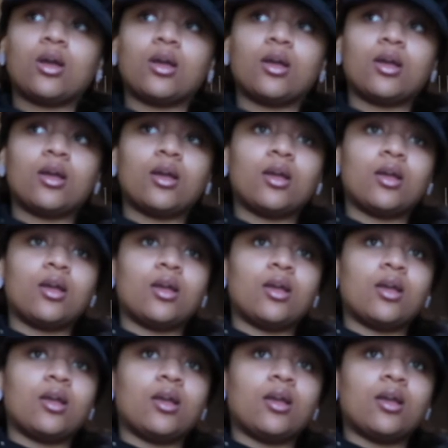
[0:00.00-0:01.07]

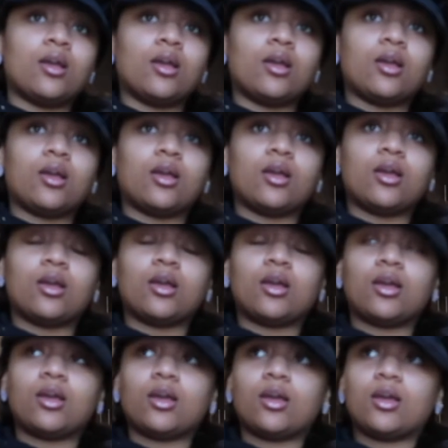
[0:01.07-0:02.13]

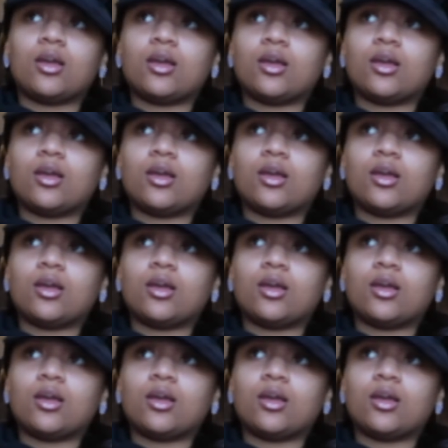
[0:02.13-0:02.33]
Nobody speaks.